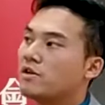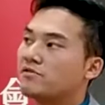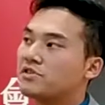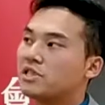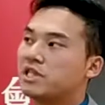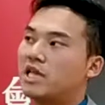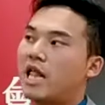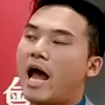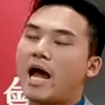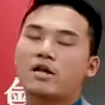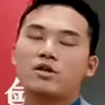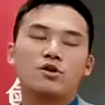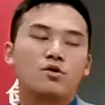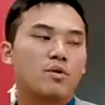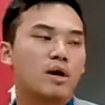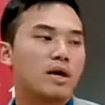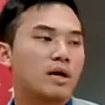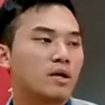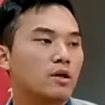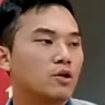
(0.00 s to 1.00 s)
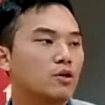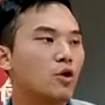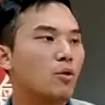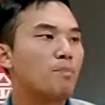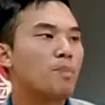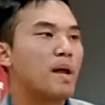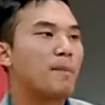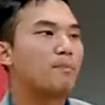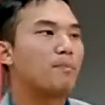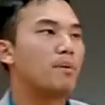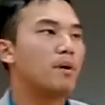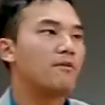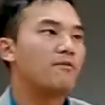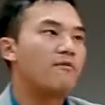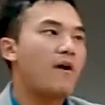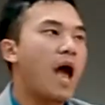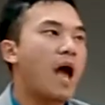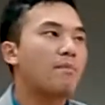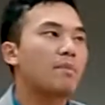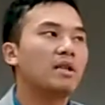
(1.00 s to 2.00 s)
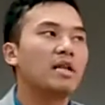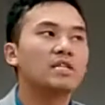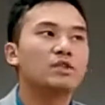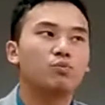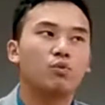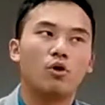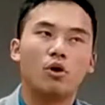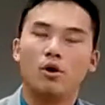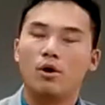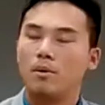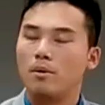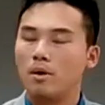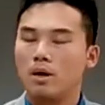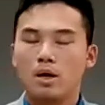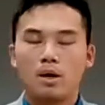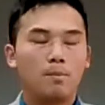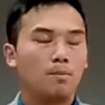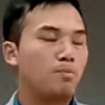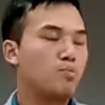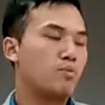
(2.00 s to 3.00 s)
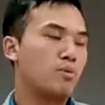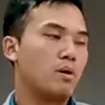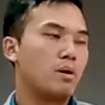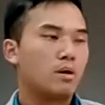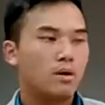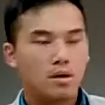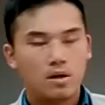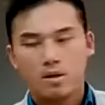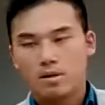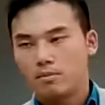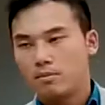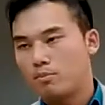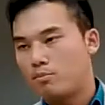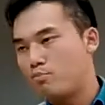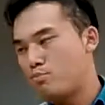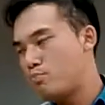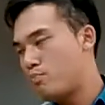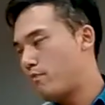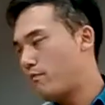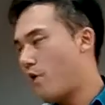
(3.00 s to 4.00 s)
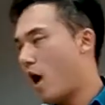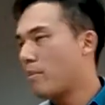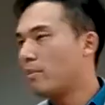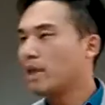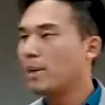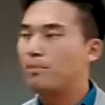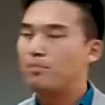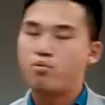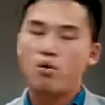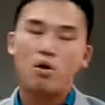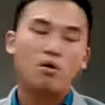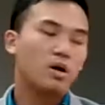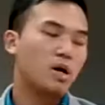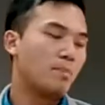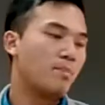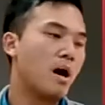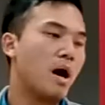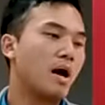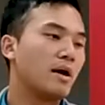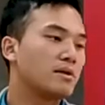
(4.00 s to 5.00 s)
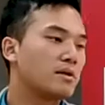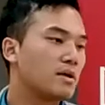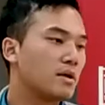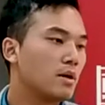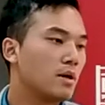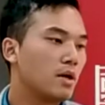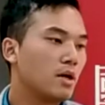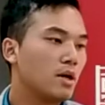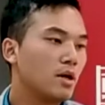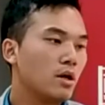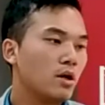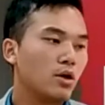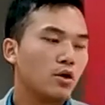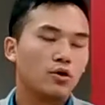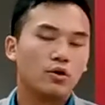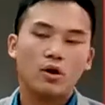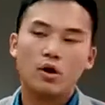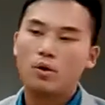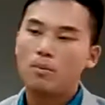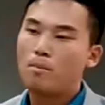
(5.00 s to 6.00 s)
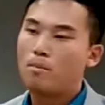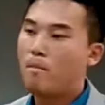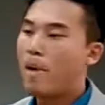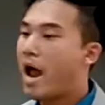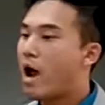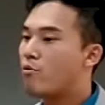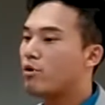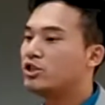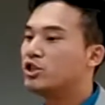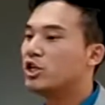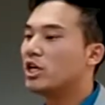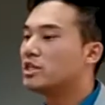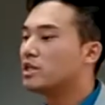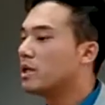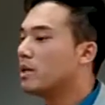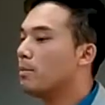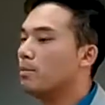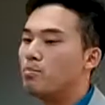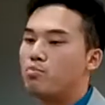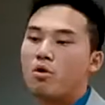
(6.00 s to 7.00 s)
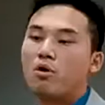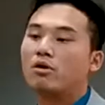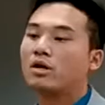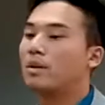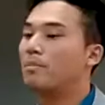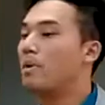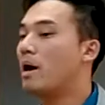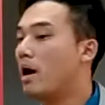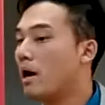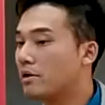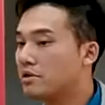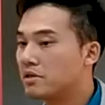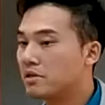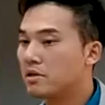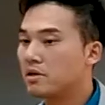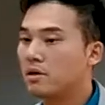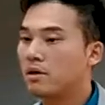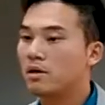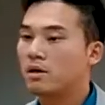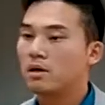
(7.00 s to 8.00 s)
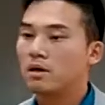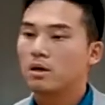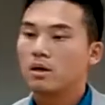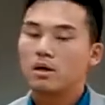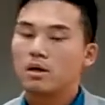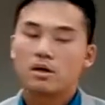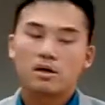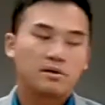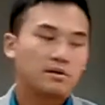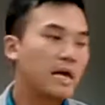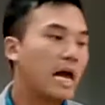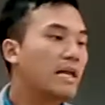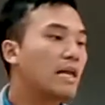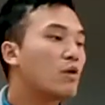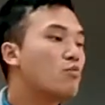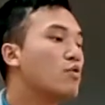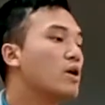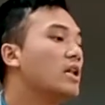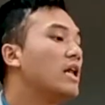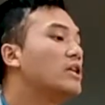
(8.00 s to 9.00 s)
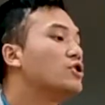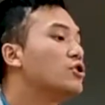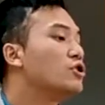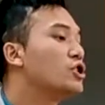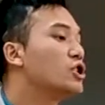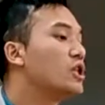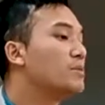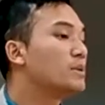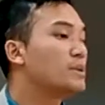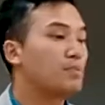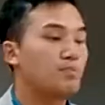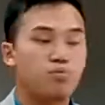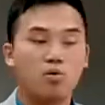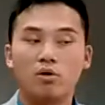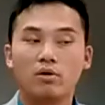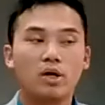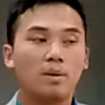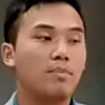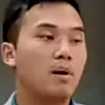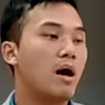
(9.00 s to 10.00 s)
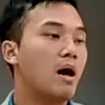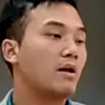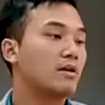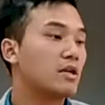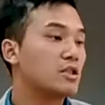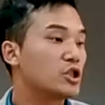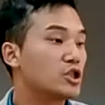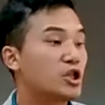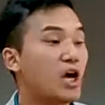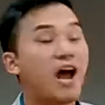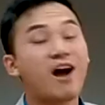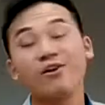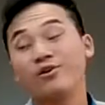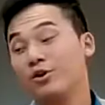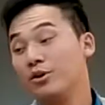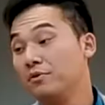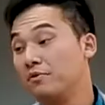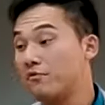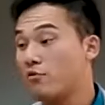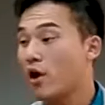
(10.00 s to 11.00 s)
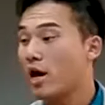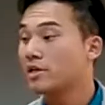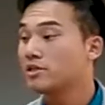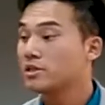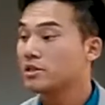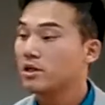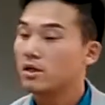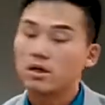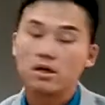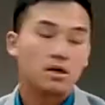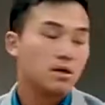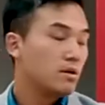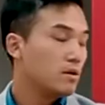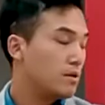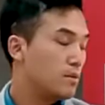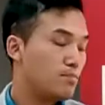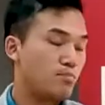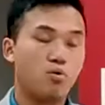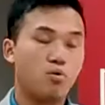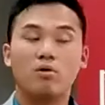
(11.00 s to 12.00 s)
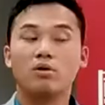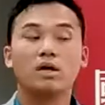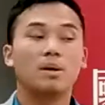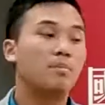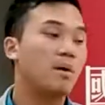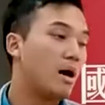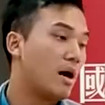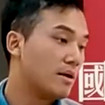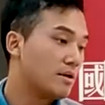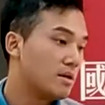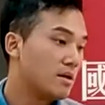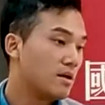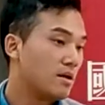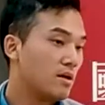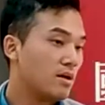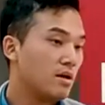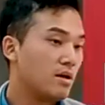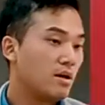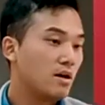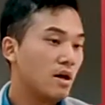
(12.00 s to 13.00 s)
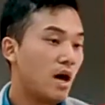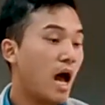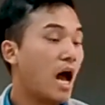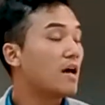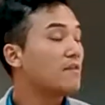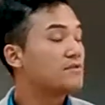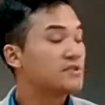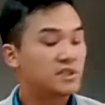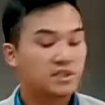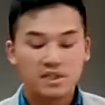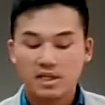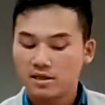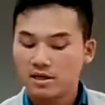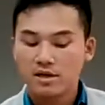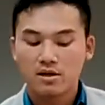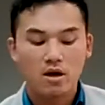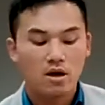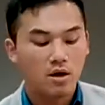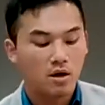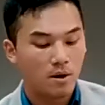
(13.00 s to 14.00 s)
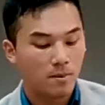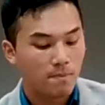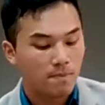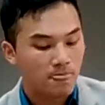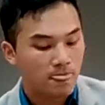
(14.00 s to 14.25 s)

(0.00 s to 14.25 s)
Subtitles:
of slandering, you know, families broke apart, you know, marriages broke apart. Dating relationships broke apart. Childhood friends broke apart. I've seen it all.